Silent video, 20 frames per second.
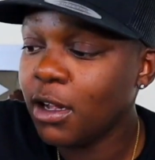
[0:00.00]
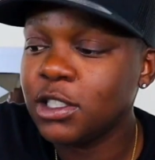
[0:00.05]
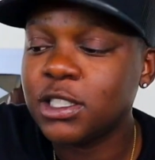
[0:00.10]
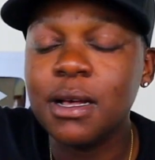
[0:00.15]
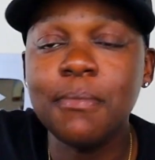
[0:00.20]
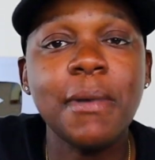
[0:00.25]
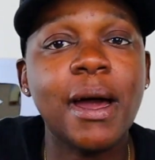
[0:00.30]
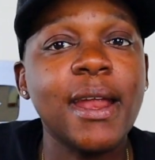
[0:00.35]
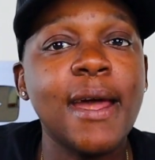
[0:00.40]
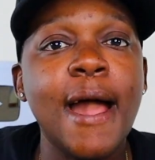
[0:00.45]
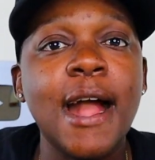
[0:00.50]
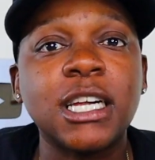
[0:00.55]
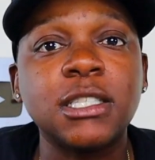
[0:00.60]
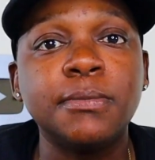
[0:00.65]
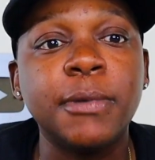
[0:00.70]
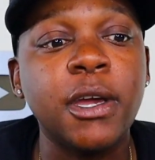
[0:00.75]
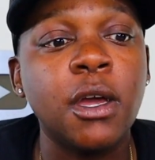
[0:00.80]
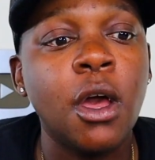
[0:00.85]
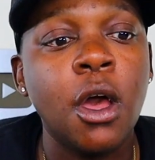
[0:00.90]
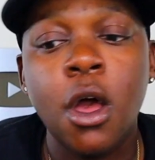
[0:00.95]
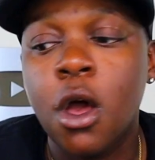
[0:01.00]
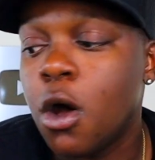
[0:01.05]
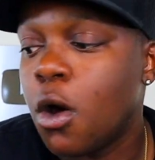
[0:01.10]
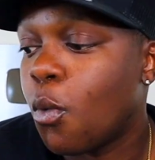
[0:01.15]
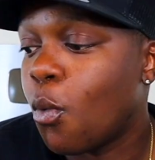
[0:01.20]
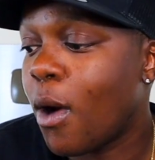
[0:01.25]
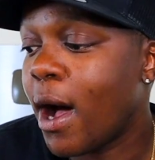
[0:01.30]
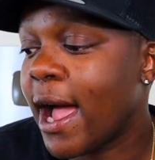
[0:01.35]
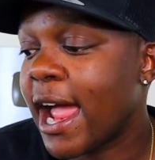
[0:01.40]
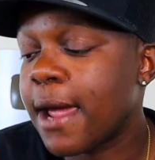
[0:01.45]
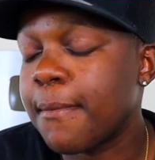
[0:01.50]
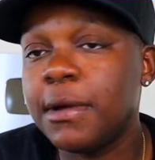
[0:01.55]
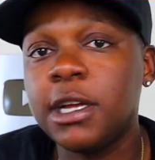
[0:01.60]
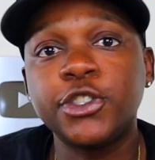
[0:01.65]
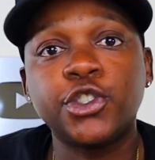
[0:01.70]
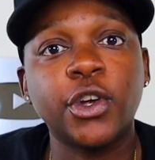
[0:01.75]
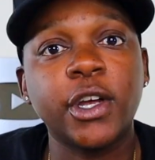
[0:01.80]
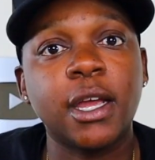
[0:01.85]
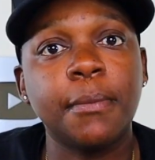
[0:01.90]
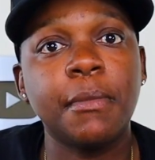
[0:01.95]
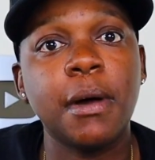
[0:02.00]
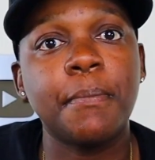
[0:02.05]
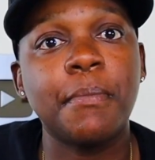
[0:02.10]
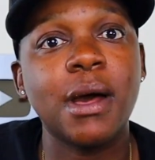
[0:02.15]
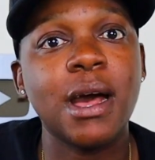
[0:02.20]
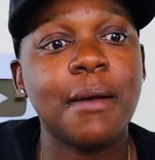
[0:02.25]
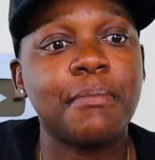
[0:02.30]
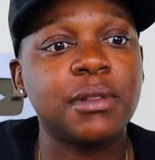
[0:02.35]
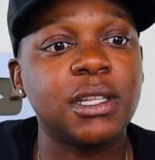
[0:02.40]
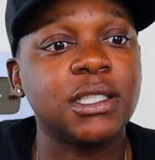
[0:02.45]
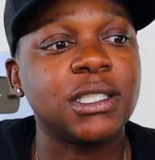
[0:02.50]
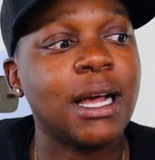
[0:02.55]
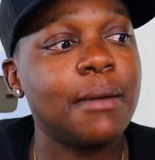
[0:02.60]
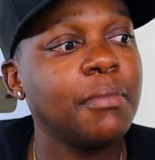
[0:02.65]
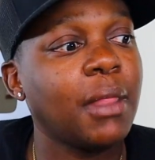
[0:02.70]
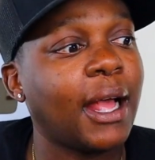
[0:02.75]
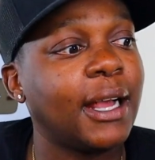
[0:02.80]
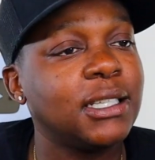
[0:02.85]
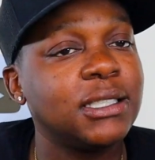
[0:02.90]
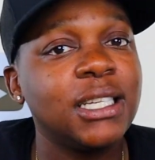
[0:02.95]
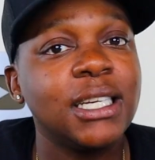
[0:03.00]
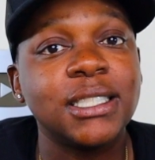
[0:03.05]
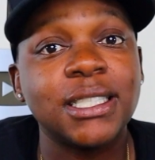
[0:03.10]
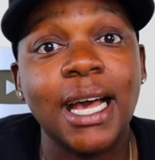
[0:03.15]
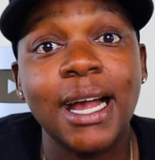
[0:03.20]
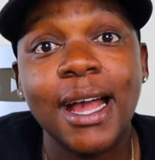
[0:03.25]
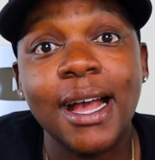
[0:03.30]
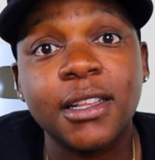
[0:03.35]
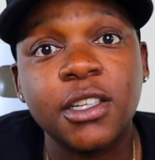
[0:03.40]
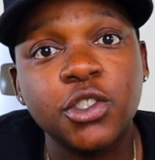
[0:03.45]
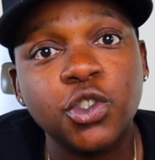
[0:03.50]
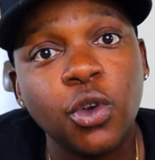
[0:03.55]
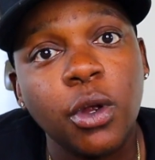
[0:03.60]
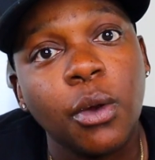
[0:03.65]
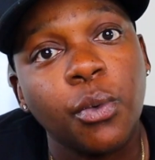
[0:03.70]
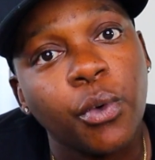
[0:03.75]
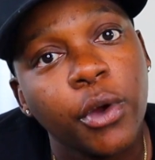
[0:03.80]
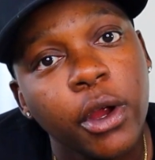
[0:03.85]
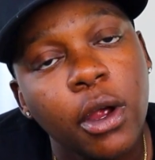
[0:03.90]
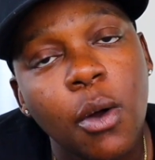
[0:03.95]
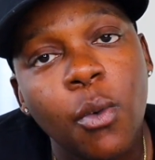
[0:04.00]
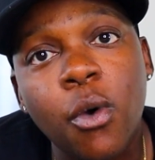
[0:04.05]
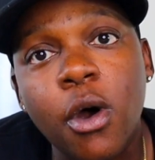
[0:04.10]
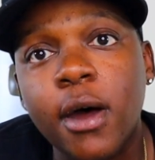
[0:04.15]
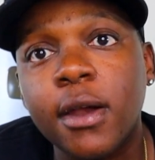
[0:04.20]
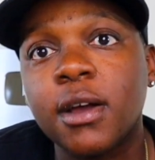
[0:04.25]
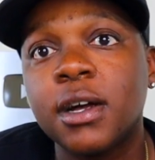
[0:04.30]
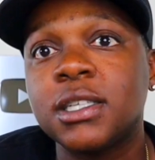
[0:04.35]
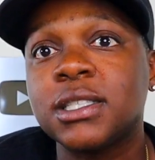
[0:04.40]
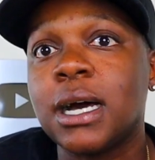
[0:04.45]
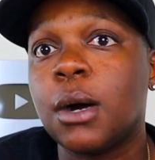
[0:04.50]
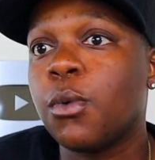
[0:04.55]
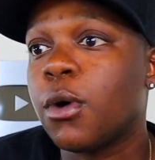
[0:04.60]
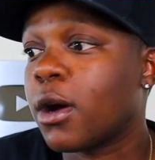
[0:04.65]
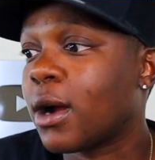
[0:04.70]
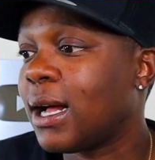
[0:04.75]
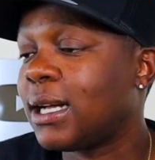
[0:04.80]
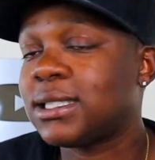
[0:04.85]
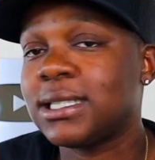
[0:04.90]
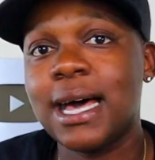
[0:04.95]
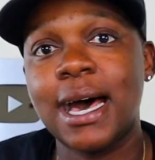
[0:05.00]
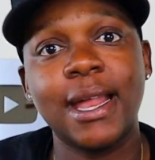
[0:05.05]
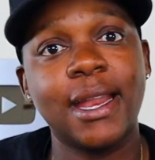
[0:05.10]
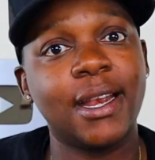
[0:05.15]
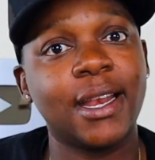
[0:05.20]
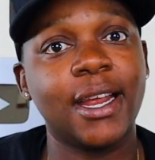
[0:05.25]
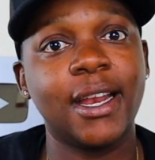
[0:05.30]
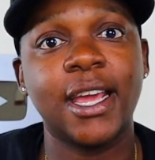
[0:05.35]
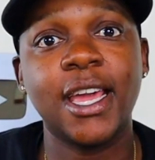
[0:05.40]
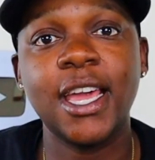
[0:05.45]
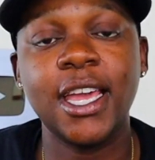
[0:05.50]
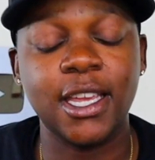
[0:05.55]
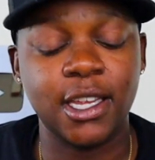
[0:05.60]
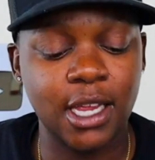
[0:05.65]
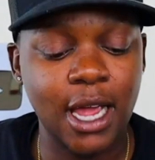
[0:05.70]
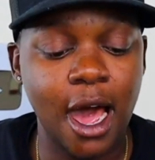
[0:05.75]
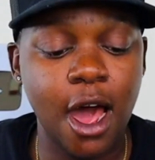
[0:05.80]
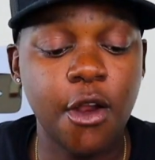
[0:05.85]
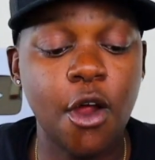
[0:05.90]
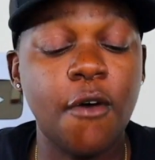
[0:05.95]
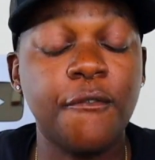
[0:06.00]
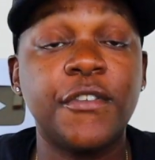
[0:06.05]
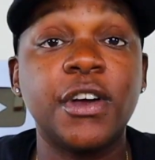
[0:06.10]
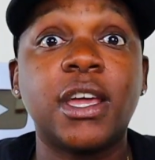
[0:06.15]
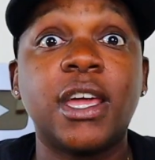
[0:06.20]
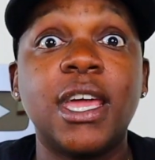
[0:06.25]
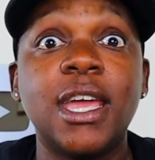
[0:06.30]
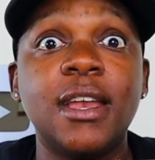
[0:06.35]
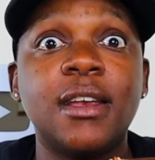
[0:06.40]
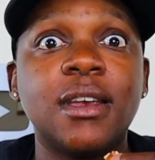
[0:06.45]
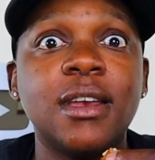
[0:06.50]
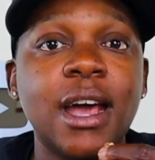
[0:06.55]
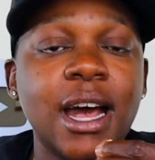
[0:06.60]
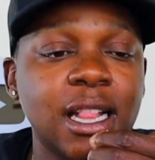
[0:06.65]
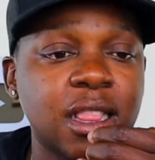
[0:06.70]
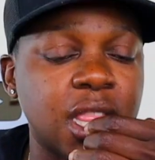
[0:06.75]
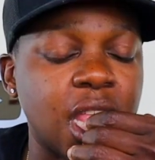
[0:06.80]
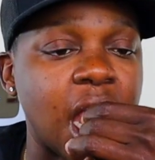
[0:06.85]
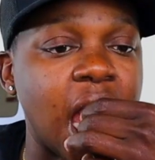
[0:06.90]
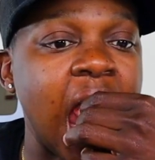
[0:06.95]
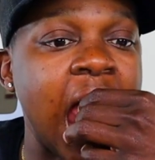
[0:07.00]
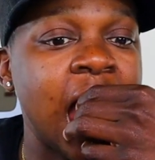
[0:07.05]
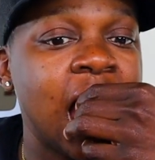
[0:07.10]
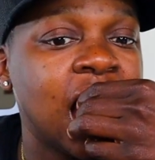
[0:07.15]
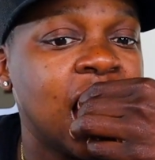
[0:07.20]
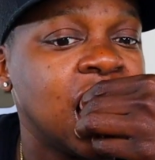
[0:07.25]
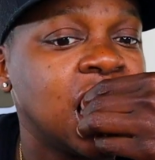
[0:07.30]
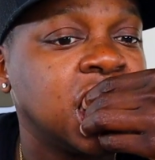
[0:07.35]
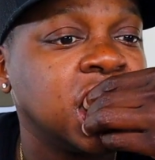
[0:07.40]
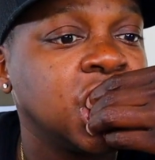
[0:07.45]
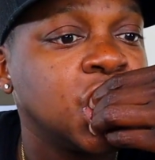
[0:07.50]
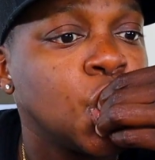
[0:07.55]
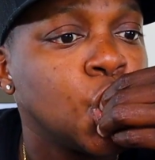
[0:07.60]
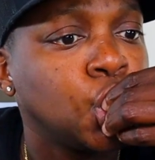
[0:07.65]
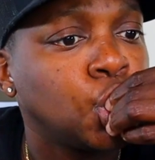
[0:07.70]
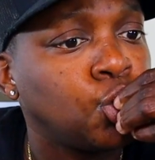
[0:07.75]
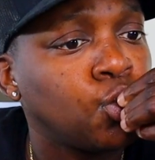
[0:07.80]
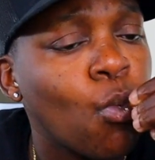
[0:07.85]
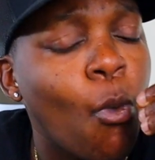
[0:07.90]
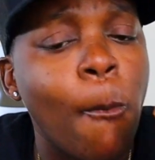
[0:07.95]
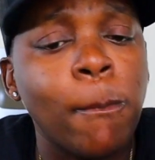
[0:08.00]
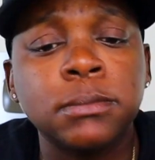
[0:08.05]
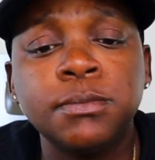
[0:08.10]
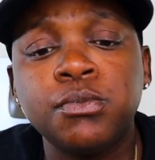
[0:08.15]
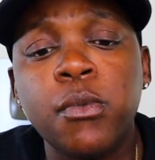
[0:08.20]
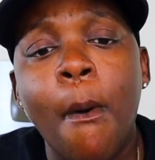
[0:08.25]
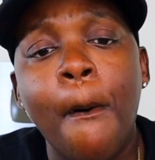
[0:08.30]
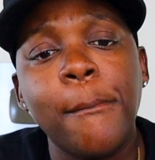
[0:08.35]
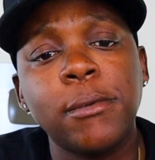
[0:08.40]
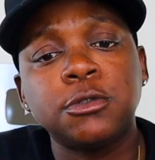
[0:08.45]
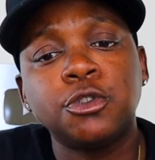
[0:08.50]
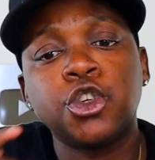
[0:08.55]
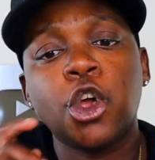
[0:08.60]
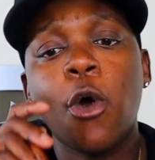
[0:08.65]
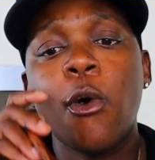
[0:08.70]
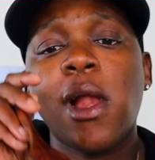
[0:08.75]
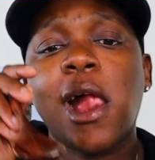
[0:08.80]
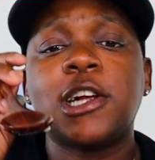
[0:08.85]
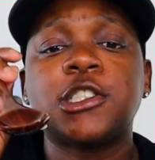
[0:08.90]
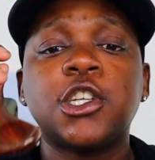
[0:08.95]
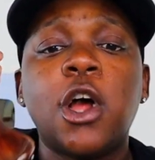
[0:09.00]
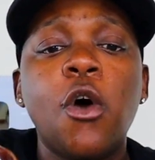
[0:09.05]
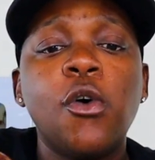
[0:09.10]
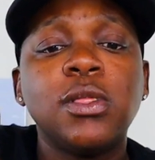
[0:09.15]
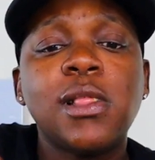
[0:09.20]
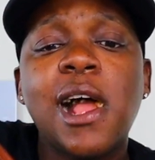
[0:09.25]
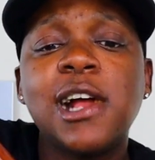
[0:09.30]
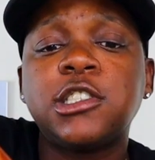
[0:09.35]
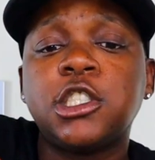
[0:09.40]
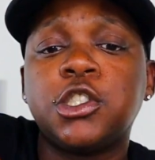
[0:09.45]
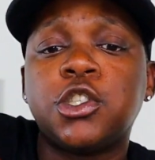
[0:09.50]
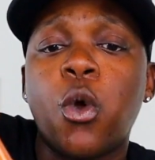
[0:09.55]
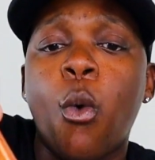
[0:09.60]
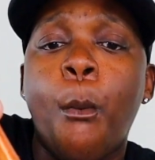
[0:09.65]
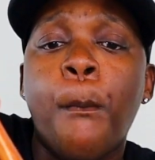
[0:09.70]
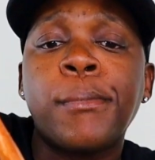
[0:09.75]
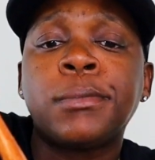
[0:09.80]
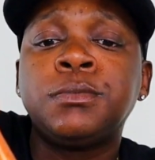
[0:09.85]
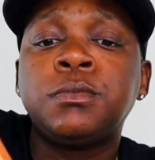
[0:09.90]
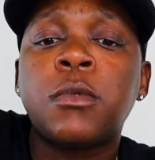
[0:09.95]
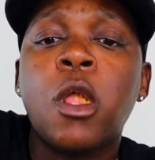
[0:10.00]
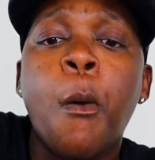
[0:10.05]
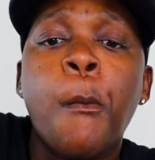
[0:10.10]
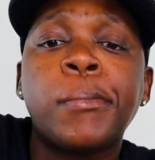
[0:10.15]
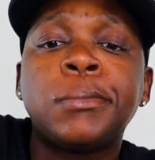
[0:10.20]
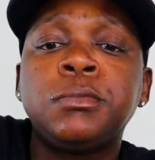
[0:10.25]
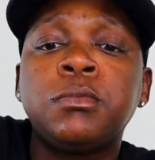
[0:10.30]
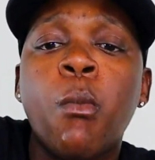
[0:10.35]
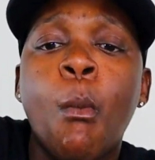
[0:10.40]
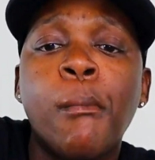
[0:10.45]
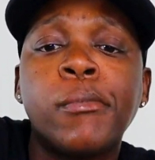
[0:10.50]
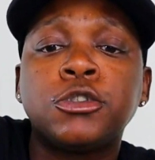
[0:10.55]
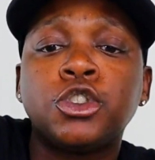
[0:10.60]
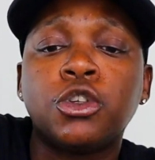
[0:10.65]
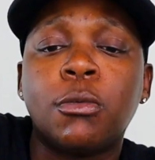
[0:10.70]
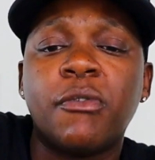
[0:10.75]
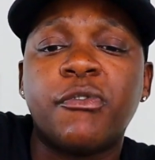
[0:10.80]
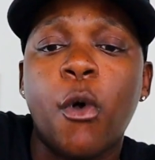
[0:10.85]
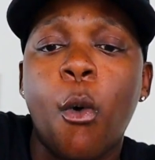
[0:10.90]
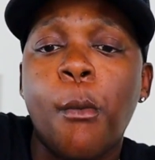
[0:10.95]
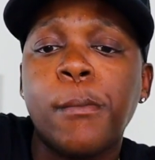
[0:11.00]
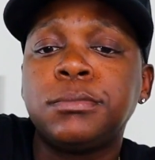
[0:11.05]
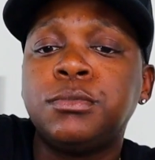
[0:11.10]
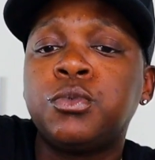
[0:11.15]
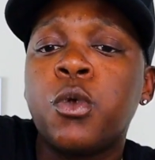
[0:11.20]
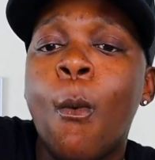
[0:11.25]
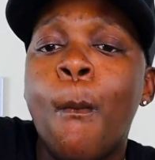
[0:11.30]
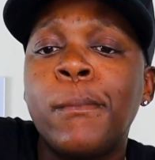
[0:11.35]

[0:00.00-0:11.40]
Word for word: somebody asked me why I ain't been drinking but bubblies. I'm like, sis, I got to drink real water because I work outside in that heat. Y'all don't forget nothing. So what I don't like to do, oh,